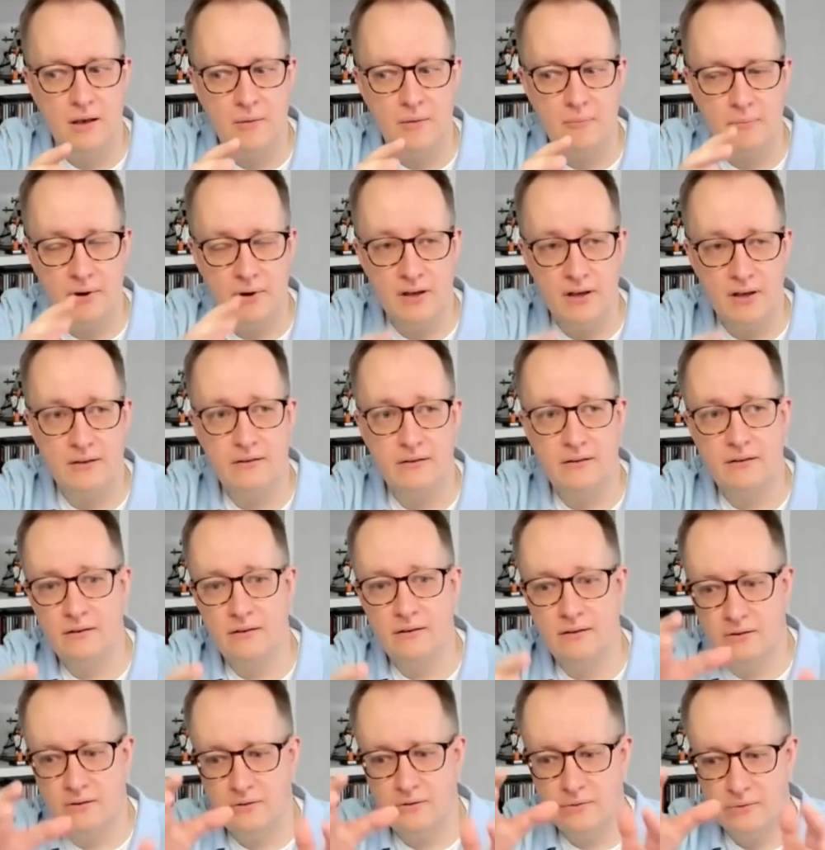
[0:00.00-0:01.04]
but
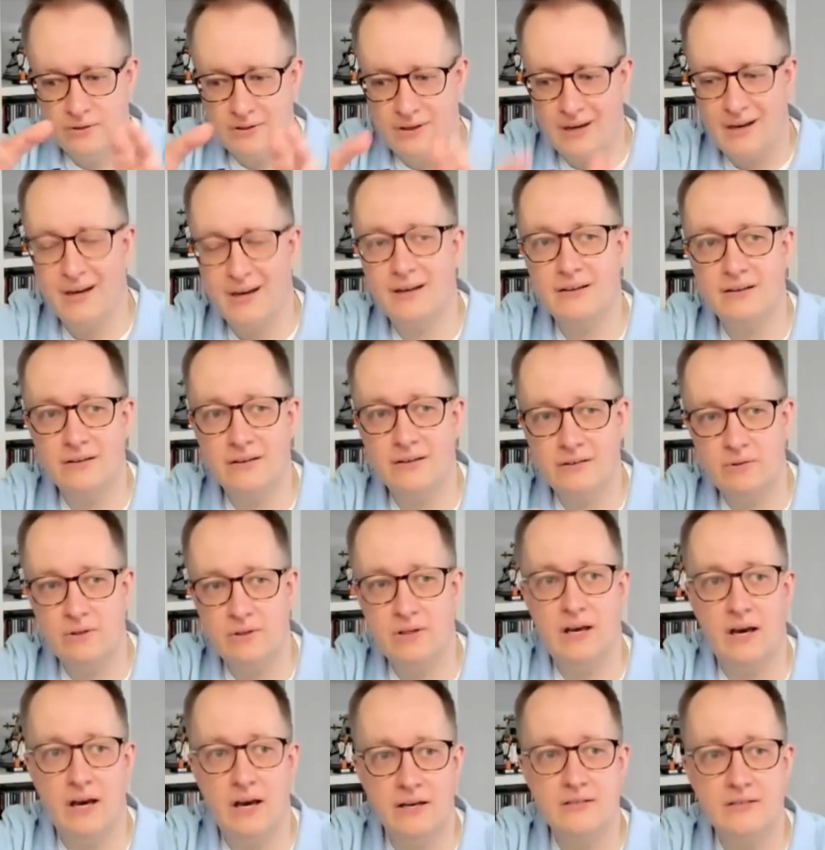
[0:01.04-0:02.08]
you can't
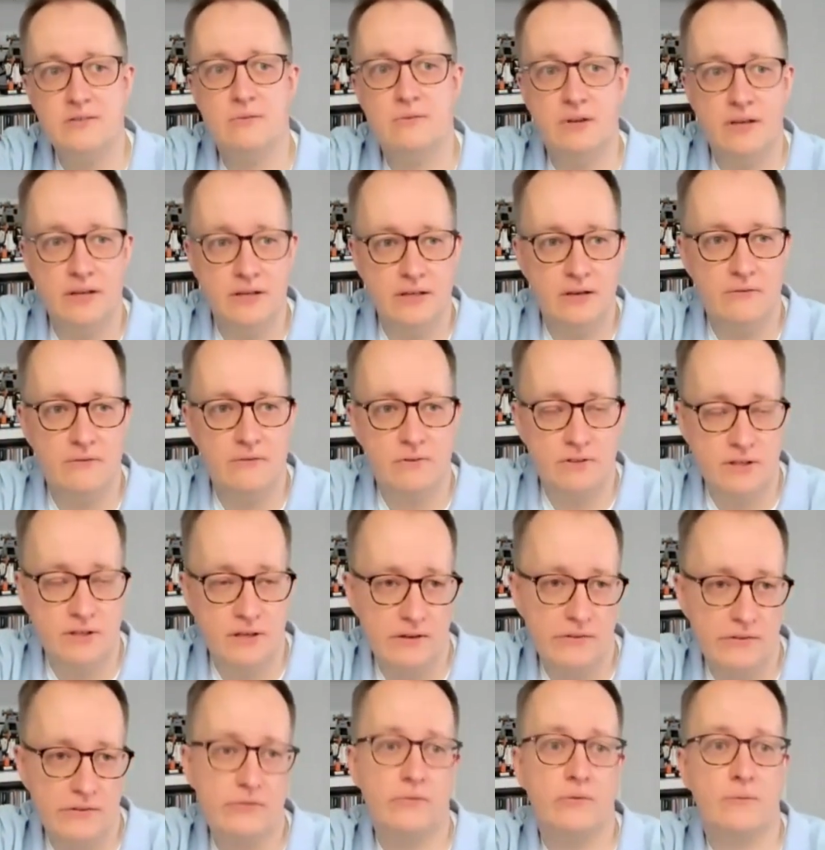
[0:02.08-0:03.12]
really isolate every
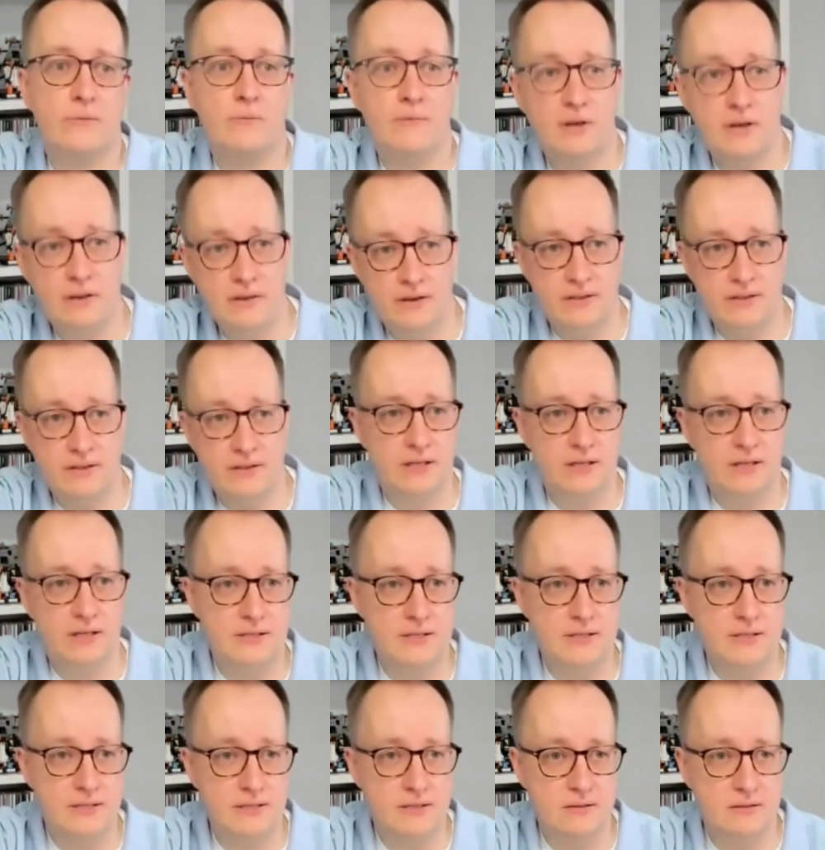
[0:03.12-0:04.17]
task from the other
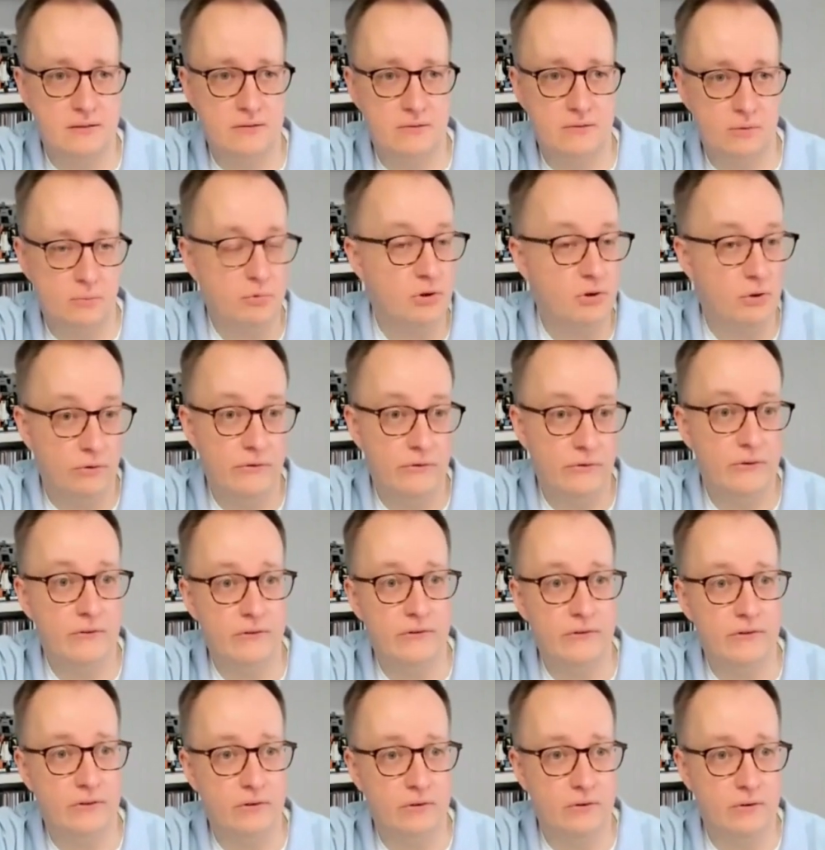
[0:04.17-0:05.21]
tasks or
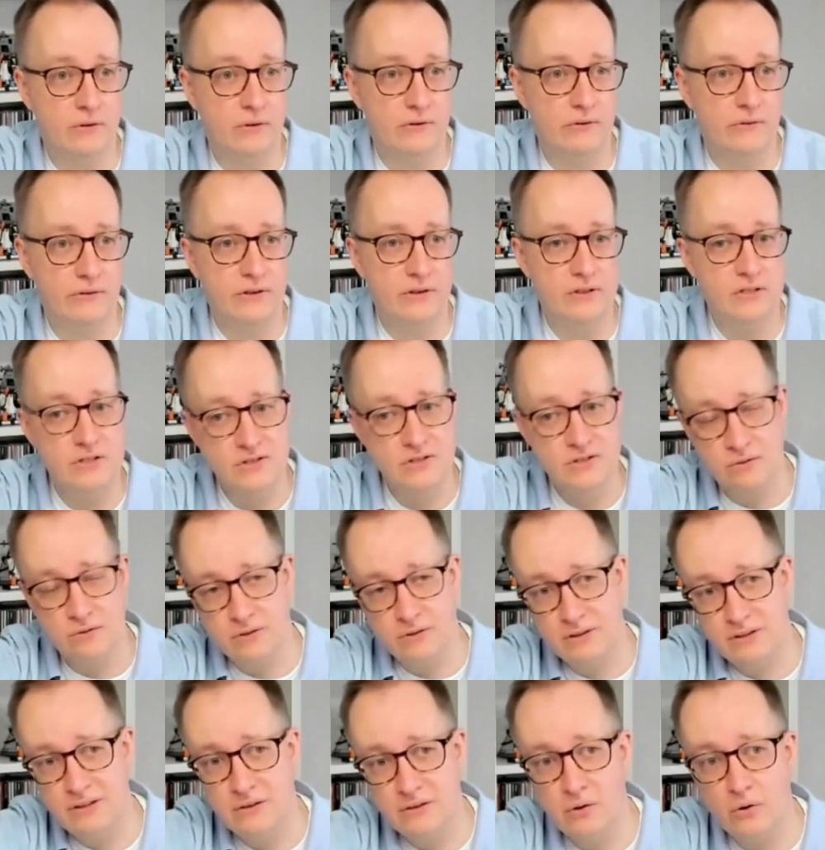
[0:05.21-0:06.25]
processes in your organization. So
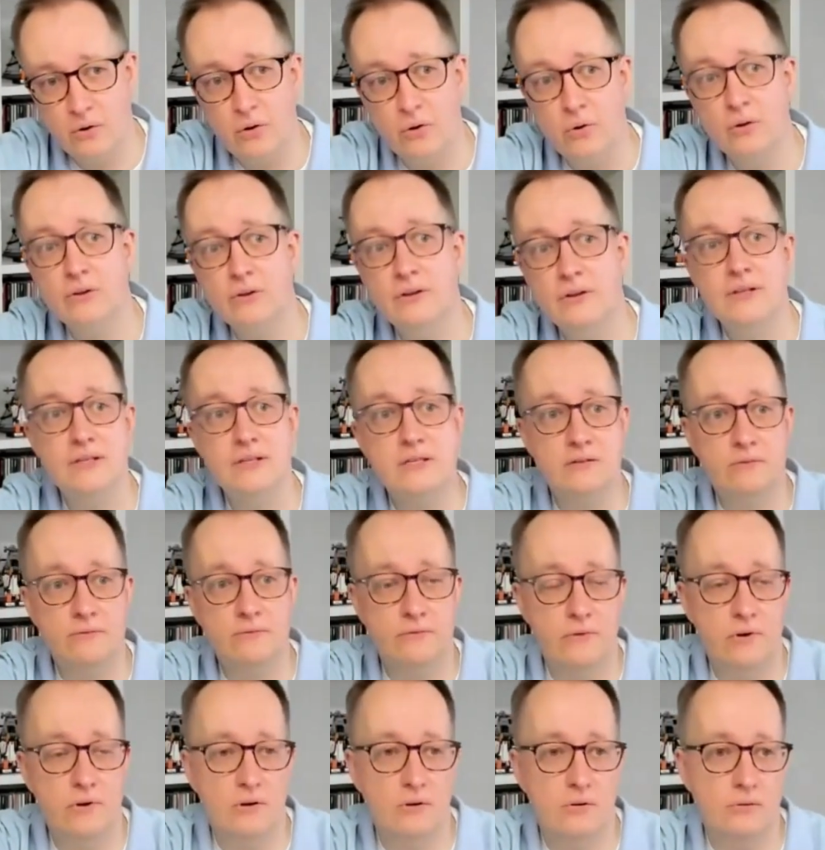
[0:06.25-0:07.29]
it all needs to
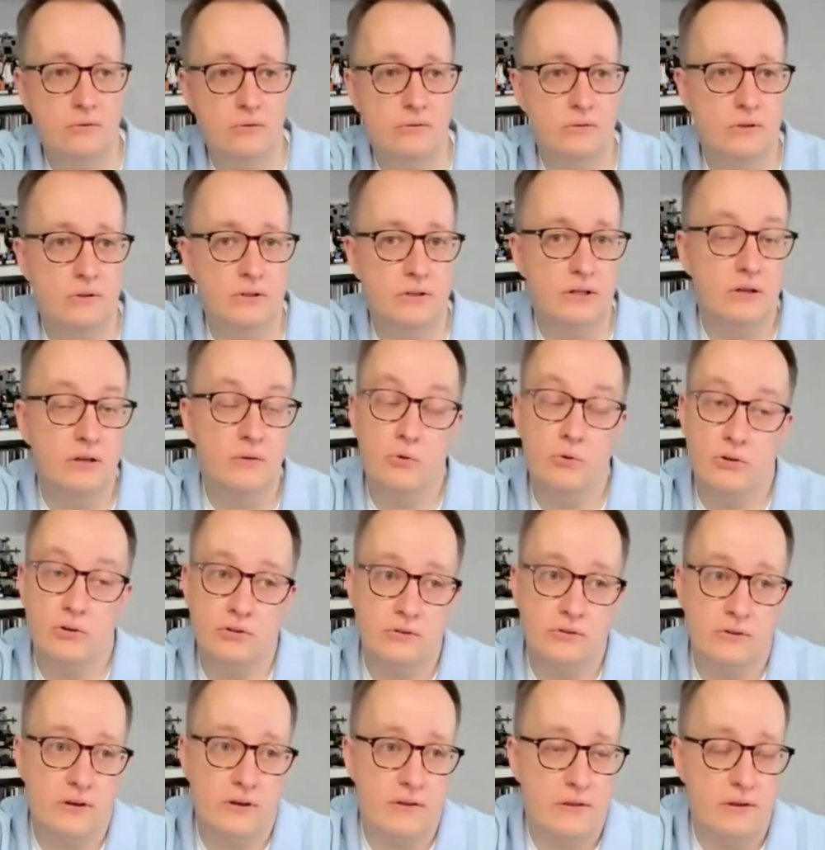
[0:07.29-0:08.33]
flow and work
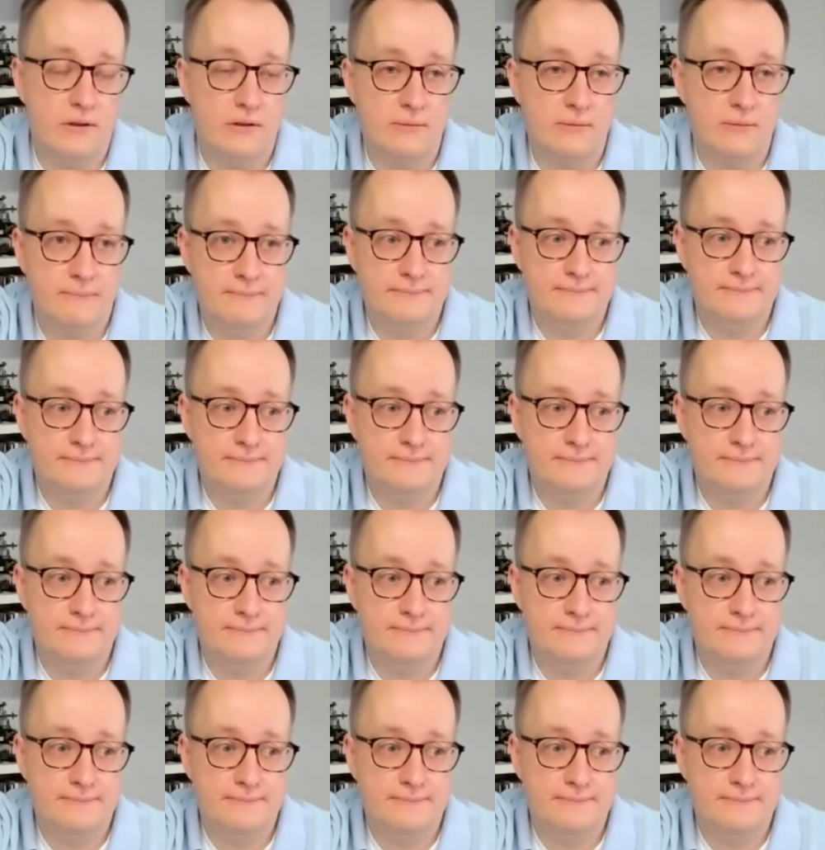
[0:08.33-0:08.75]
together.